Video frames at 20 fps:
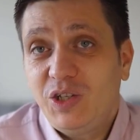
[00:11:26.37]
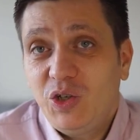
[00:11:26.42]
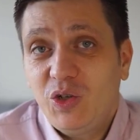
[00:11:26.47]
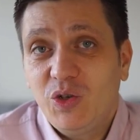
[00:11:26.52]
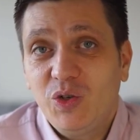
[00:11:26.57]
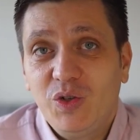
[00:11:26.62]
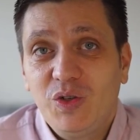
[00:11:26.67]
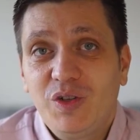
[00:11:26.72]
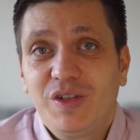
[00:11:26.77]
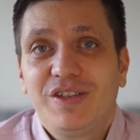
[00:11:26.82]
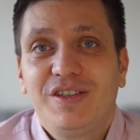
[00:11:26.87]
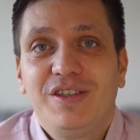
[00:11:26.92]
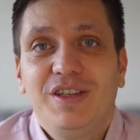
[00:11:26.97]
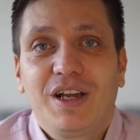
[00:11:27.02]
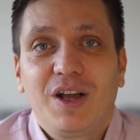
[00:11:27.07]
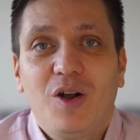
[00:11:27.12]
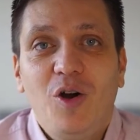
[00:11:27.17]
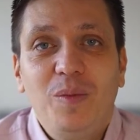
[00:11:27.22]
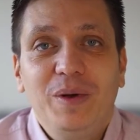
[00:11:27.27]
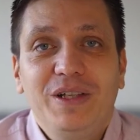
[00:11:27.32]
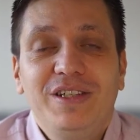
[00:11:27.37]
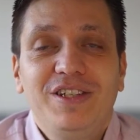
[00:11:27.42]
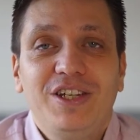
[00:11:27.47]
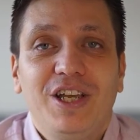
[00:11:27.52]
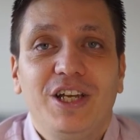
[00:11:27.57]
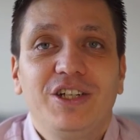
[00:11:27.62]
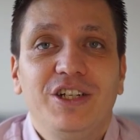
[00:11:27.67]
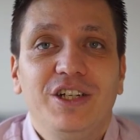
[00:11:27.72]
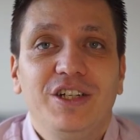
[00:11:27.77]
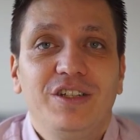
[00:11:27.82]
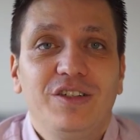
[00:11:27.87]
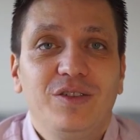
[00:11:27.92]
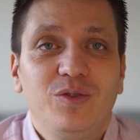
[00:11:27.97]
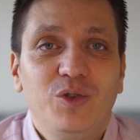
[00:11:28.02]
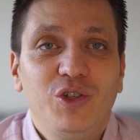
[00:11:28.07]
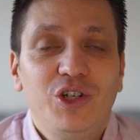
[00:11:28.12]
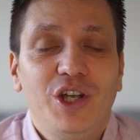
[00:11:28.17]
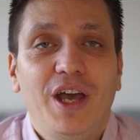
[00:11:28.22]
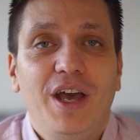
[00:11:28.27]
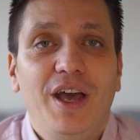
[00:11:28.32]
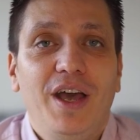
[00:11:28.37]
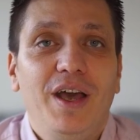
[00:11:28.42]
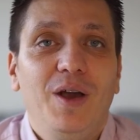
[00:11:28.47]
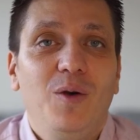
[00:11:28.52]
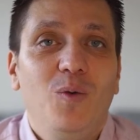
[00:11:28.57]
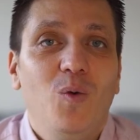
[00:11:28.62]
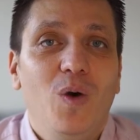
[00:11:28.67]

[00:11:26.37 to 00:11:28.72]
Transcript: use the comment sections to share